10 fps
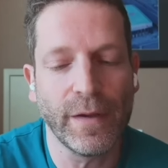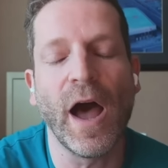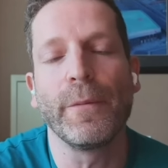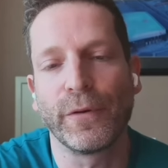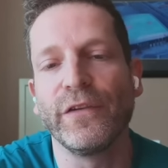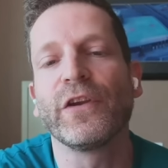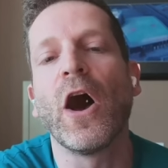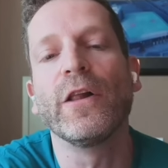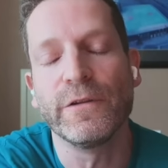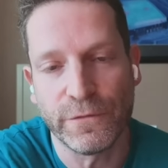high-priced
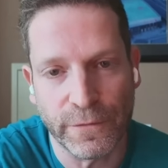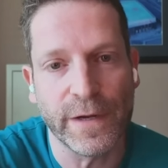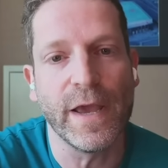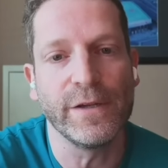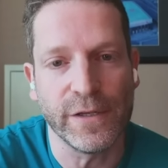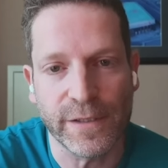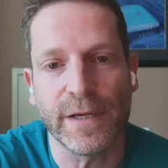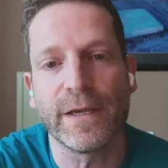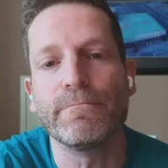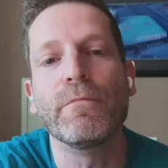college free agents,
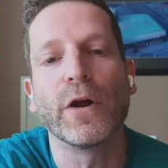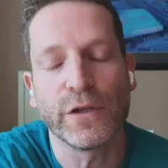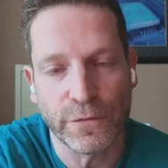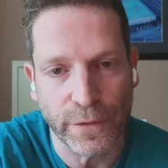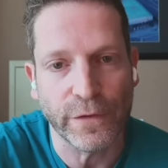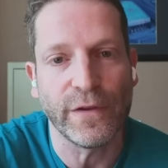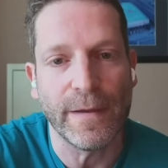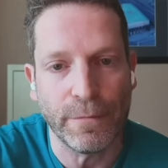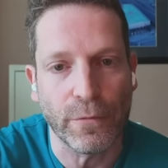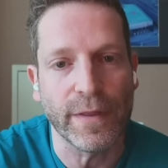like in March, for
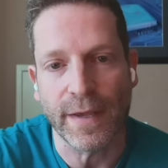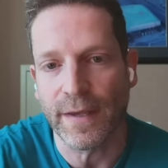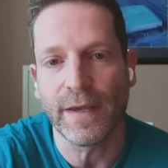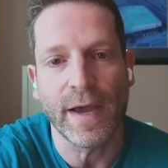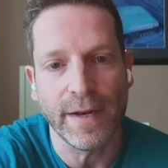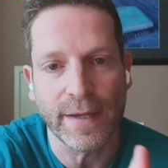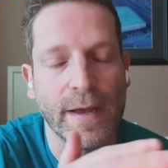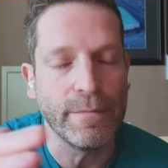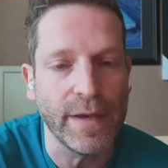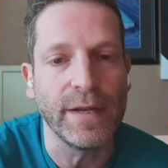example, where they can kind of
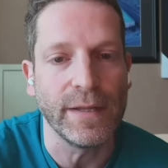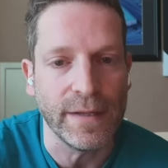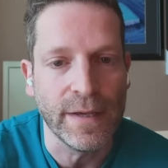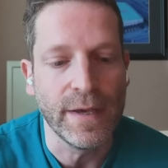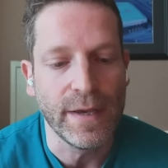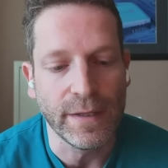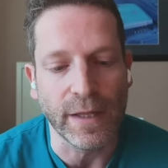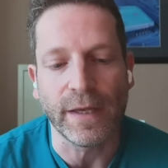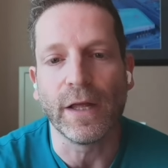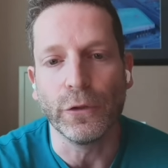come in and,
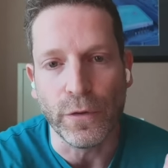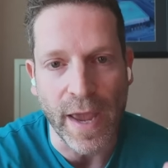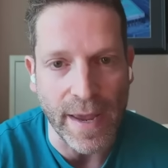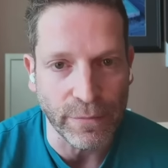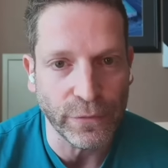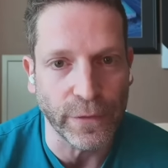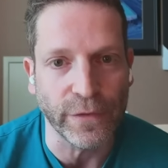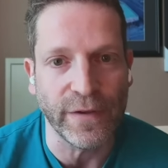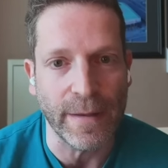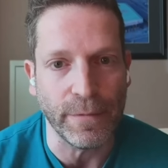like a Luke Hames, for
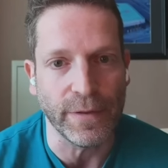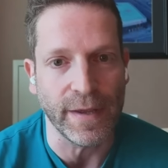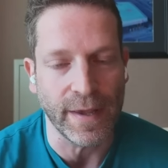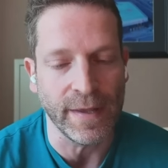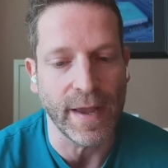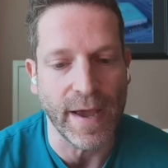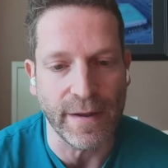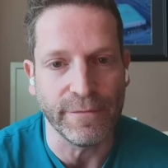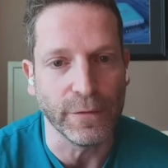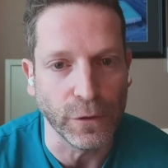example, they can
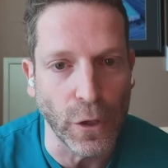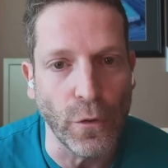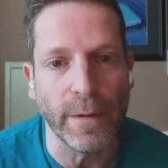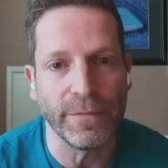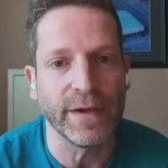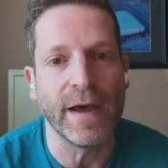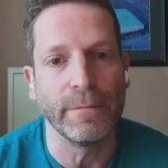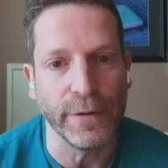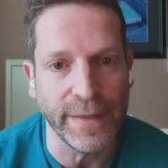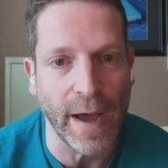kind of load up the
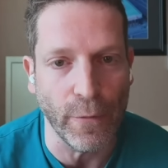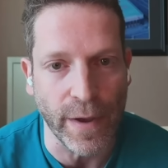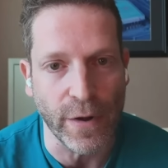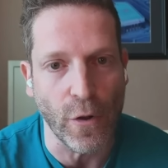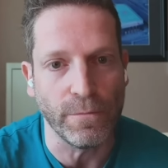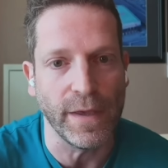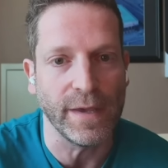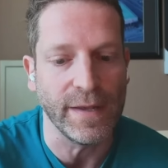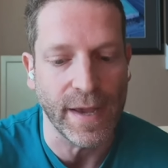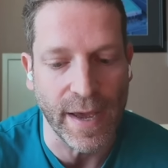cupboard that way and hope they
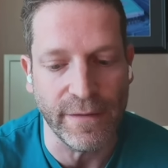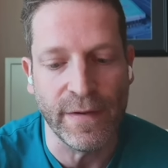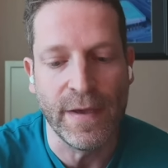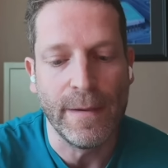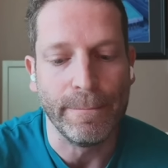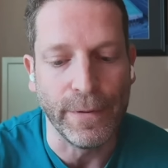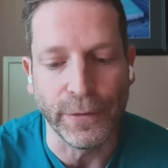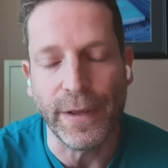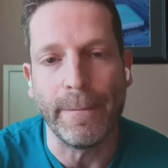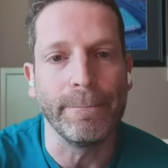can kind of
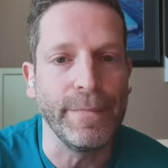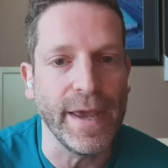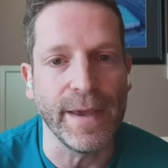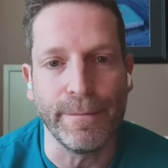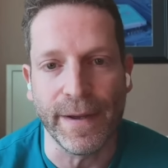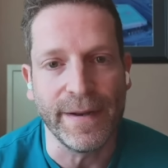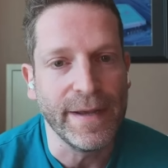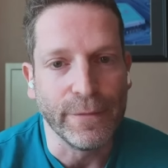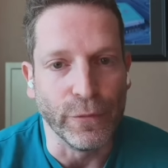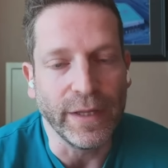build up big. But
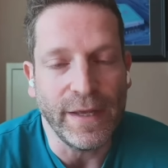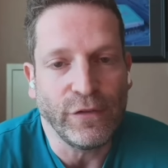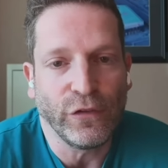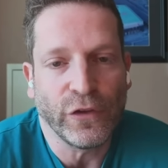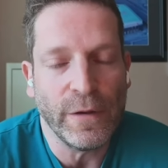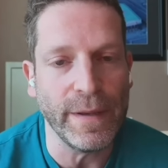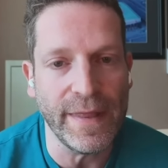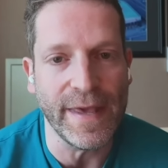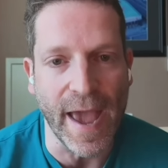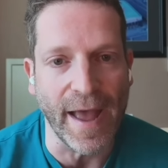really, it's just going to be
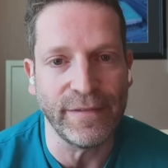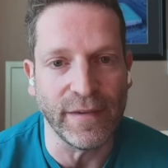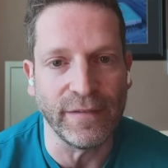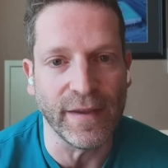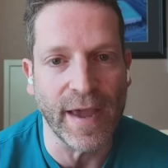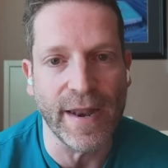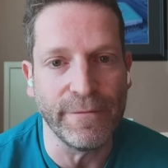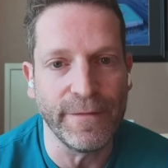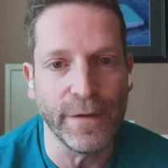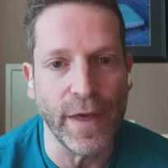the assets to kind
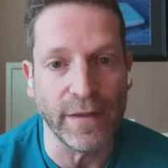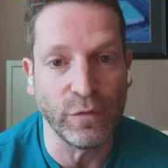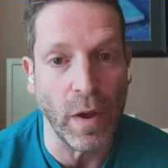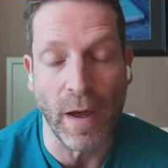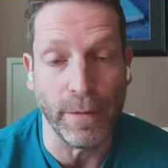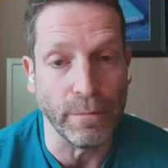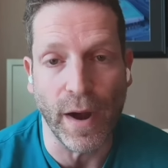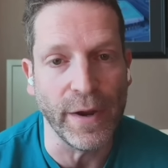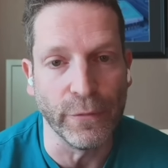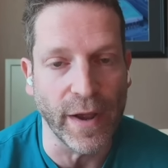of fill that spot. But
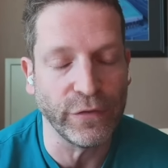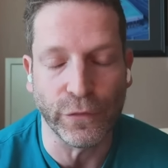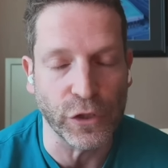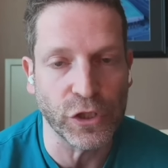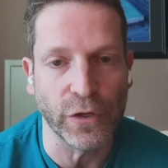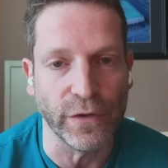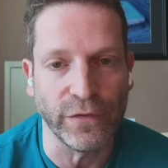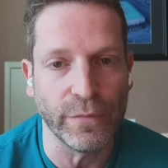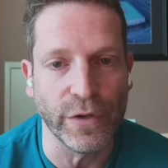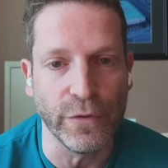Bryan Rust, for sure,
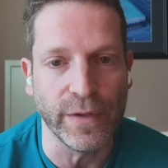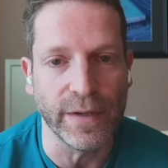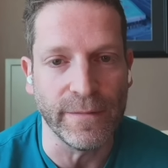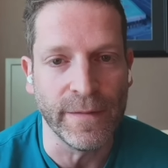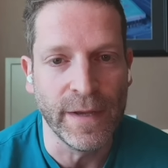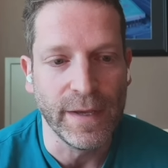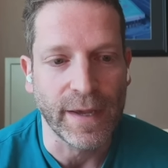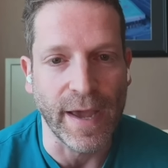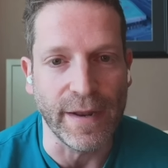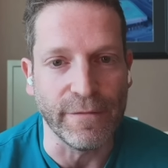is someone who can
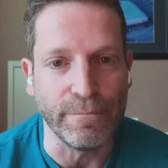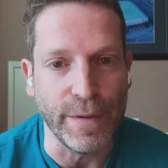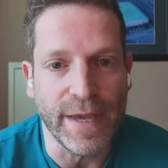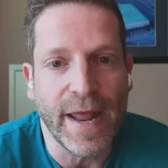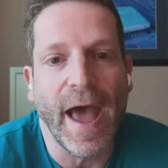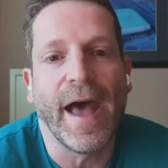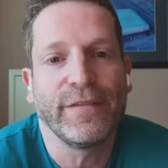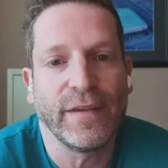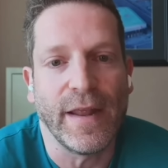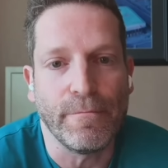kind of be an
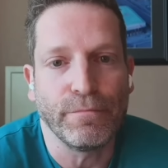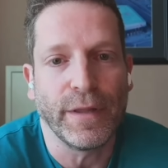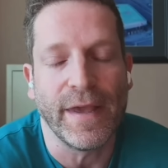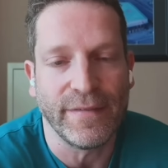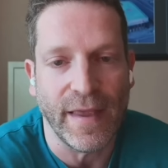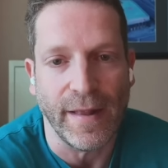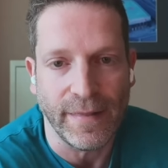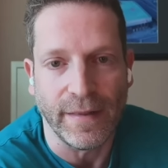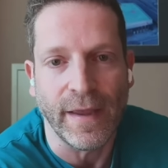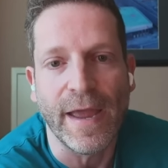asset and plays
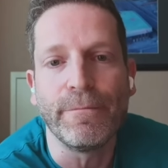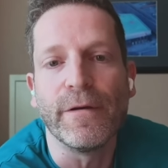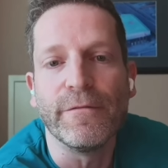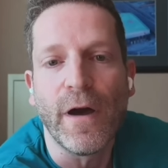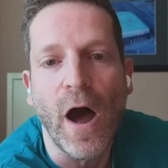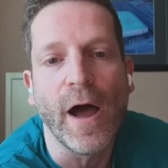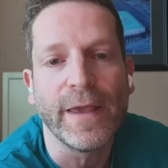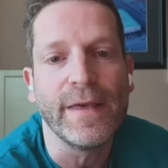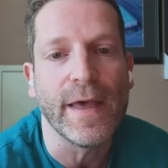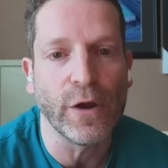the type of
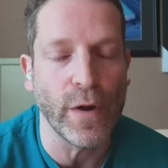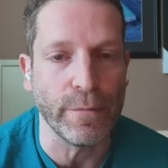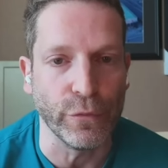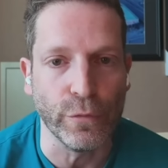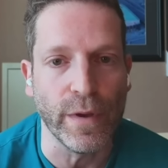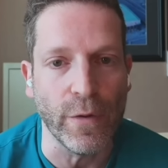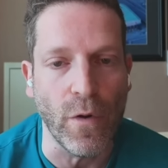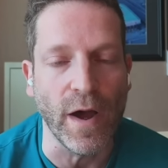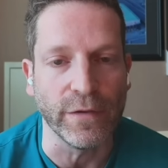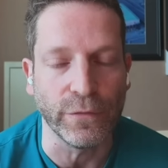hockey that Craig Berube
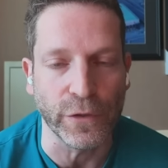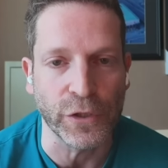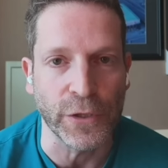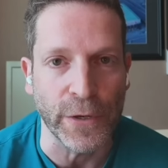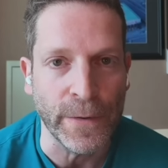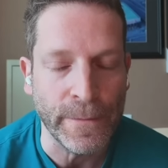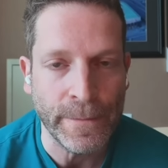wants, for sure.